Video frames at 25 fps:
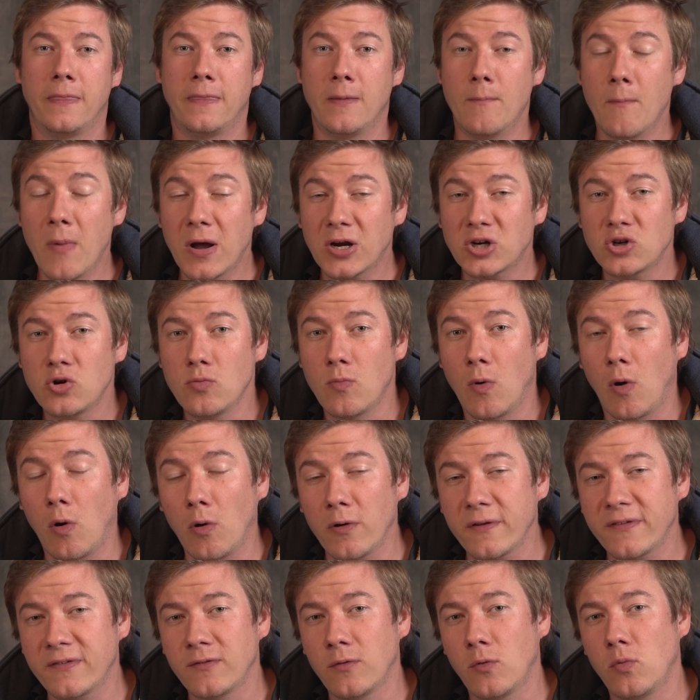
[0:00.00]
the mushroom
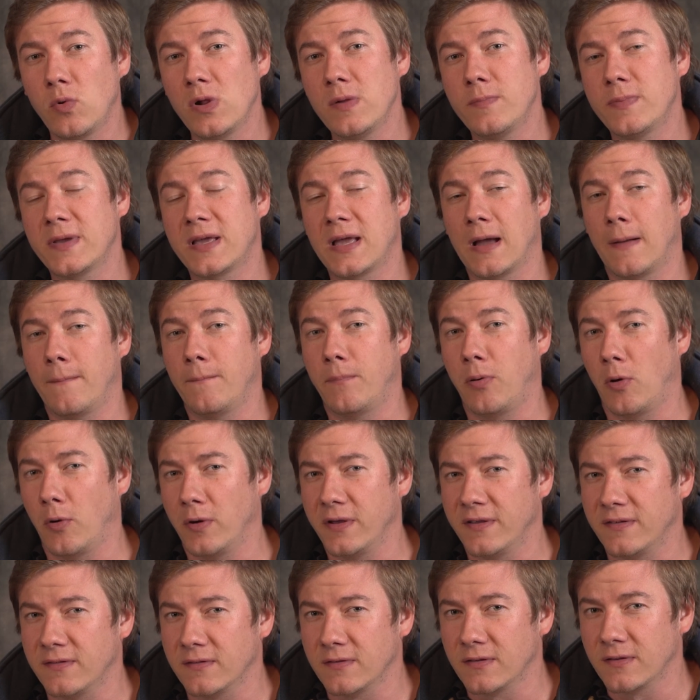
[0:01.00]
also will become
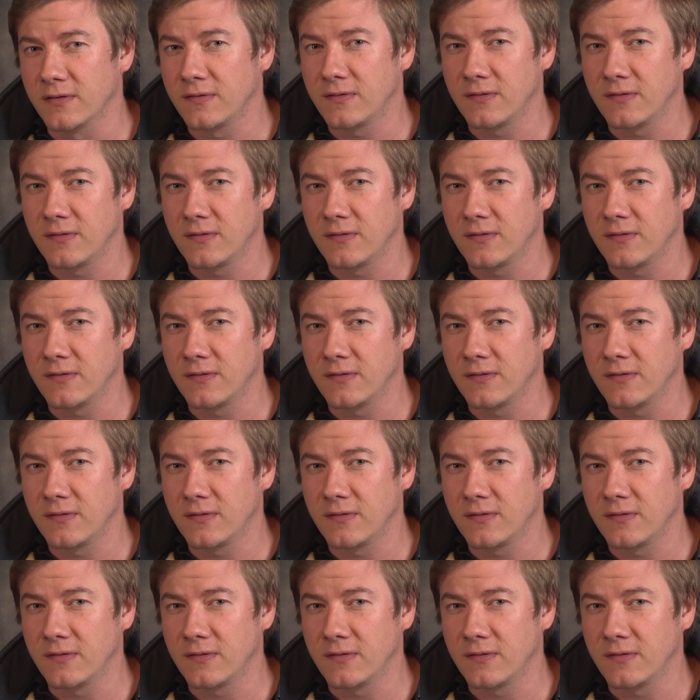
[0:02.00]
poisonous.